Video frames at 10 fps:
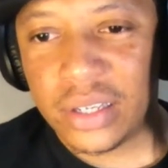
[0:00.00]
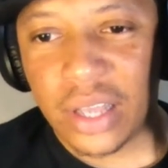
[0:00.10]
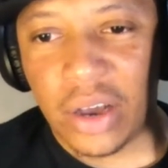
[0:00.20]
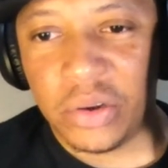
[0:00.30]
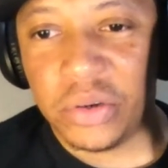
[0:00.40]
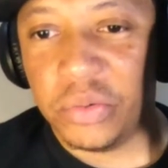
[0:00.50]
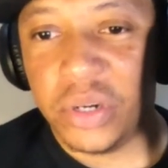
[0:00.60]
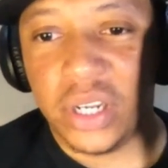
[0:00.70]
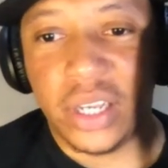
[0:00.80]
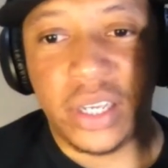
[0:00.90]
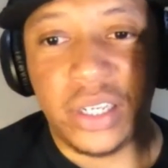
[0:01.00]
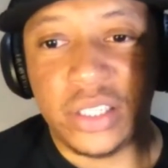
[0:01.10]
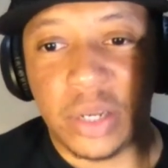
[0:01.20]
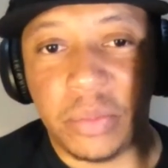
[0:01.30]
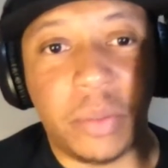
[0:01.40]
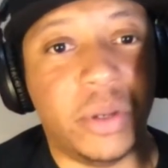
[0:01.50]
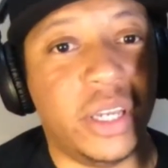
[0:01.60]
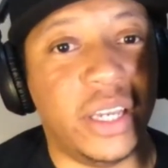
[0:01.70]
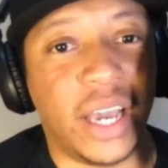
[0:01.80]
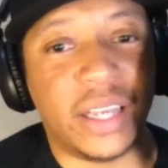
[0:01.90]
I don't know what the hell he talking about, but
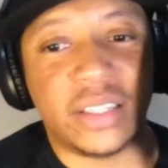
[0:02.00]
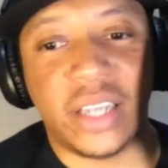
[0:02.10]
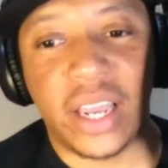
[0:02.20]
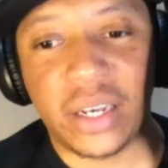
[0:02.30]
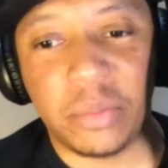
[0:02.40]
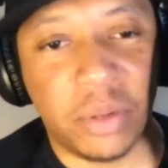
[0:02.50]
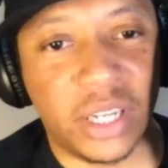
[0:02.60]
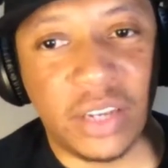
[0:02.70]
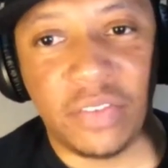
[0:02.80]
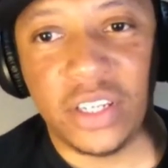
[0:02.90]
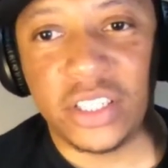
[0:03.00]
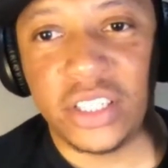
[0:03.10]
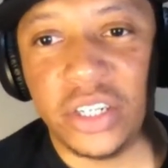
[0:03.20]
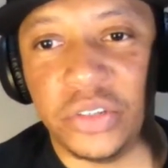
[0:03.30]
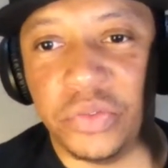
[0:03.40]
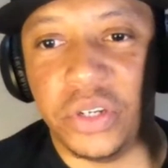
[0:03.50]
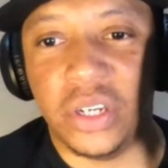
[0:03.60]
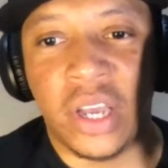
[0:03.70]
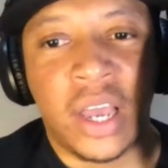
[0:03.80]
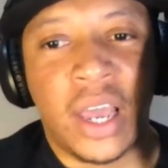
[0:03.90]
he got sacked believing this shit is
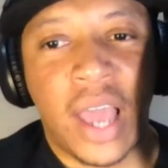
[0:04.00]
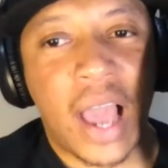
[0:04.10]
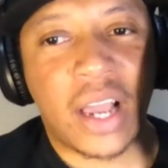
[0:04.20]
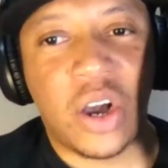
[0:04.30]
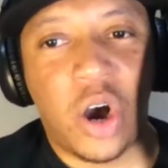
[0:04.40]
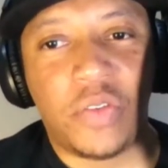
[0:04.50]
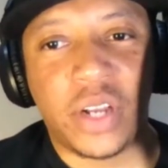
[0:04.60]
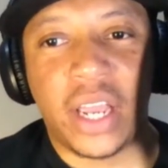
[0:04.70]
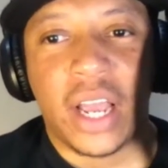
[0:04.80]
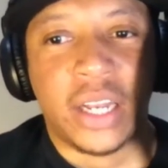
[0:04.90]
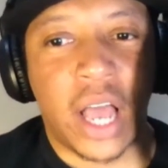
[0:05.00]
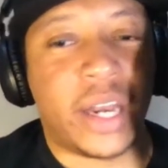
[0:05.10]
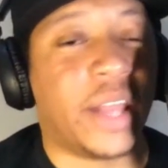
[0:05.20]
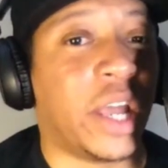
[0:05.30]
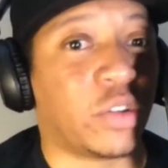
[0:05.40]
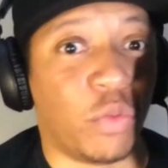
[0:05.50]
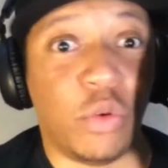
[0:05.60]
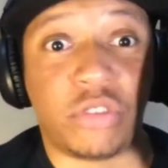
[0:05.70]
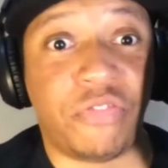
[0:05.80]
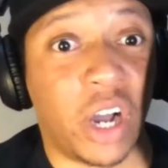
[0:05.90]
real. I can go on for that. Now this one
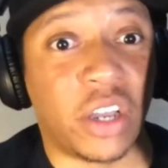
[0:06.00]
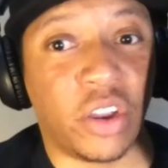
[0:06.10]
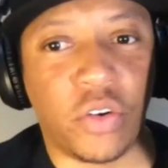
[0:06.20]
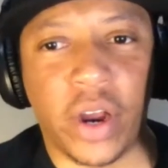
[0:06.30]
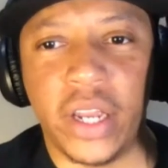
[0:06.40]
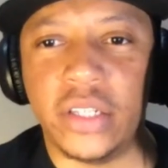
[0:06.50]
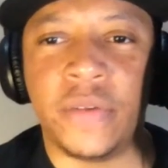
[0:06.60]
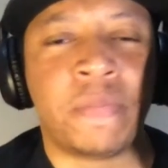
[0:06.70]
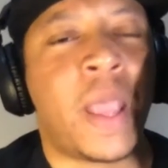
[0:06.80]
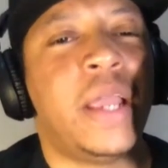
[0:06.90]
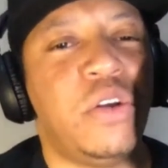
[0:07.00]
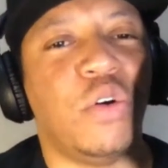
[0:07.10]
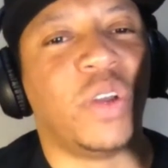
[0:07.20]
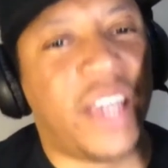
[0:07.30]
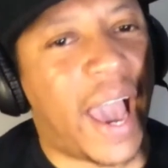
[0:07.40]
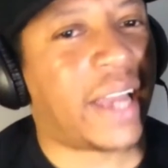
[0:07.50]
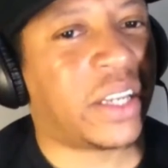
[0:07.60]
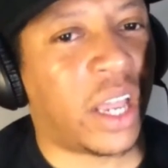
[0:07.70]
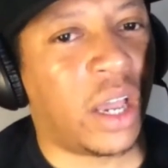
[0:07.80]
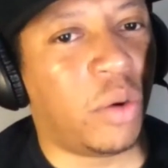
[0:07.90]
was fucking crazy. You know,
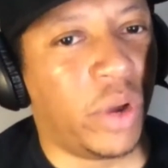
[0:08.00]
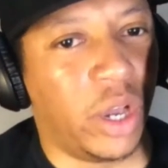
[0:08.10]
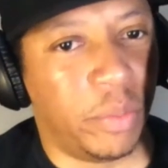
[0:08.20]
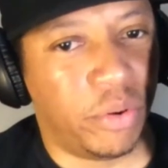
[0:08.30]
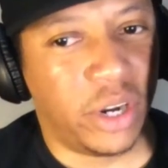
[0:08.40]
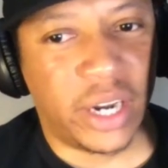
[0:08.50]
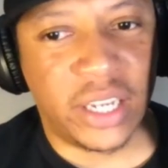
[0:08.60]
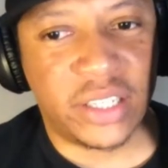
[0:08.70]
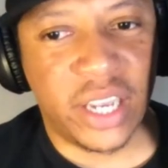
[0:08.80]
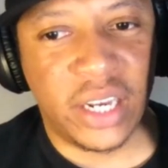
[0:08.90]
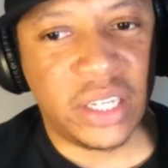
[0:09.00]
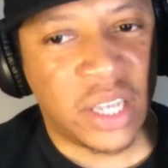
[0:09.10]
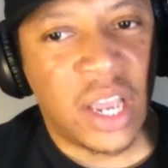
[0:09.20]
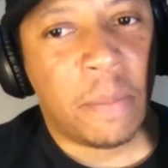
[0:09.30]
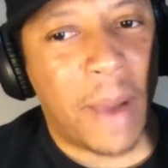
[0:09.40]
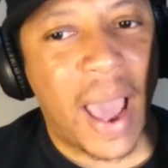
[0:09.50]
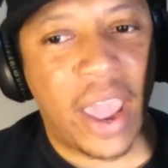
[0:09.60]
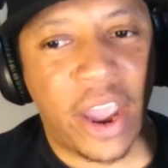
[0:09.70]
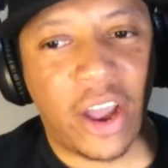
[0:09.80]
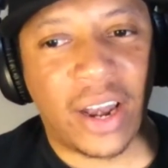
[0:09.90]
goddamn well, Bron ain't said this. My
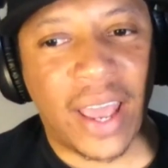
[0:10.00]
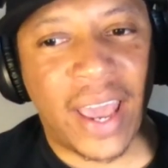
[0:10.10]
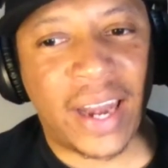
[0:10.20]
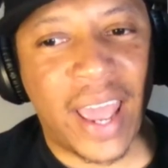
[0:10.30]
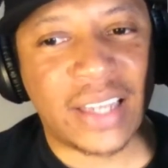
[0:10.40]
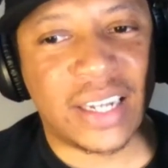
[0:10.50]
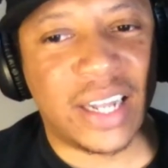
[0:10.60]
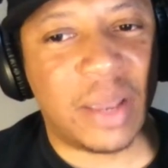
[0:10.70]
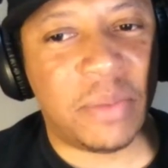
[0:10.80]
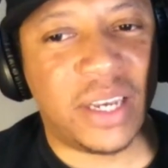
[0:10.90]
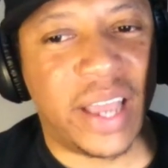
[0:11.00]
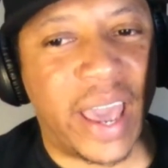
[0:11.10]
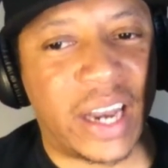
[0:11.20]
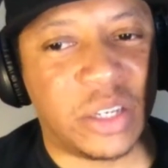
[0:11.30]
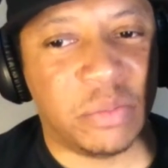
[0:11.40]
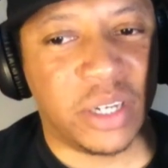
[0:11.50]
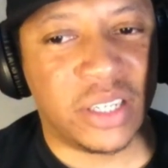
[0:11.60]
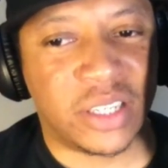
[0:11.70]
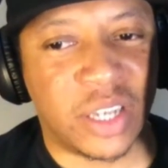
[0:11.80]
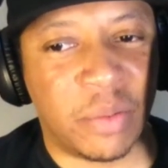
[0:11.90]
hairline hasn't let me down as much
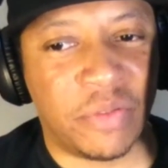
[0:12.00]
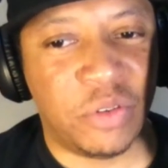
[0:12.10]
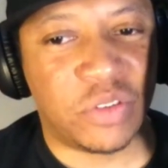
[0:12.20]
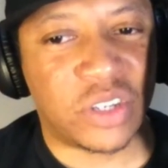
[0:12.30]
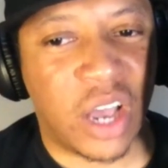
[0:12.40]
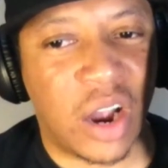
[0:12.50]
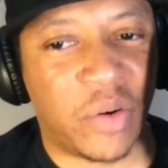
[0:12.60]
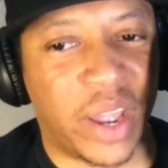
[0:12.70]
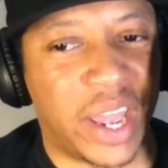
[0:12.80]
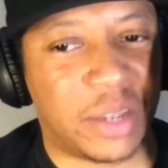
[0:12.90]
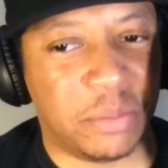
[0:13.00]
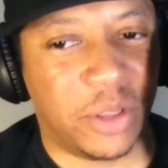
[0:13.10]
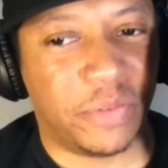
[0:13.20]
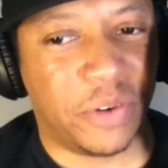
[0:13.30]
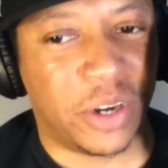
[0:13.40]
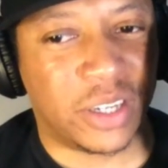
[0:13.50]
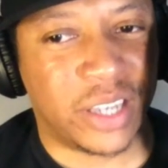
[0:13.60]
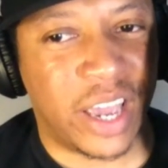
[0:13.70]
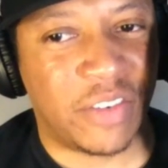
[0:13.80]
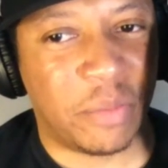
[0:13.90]
as some of you sorry ass motherfuckers
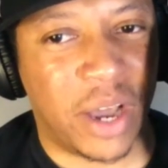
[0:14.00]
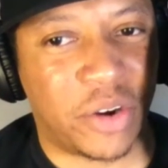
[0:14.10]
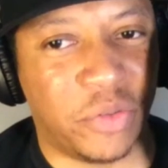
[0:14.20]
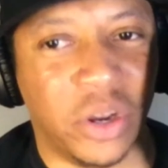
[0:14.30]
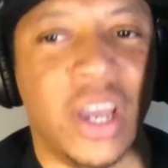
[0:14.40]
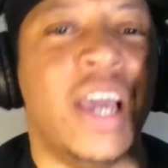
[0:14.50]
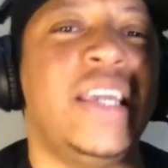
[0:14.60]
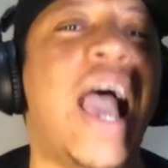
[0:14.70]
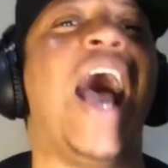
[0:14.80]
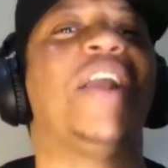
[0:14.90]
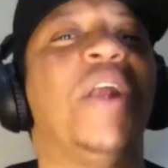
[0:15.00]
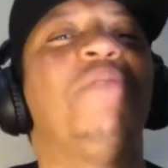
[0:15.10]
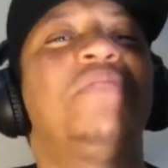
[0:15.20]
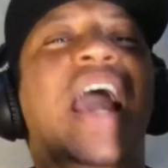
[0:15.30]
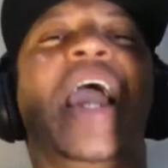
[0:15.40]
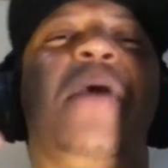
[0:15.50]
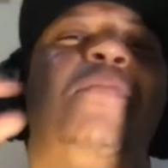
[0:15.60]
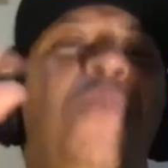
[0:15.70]
have in my career. Y'all know damn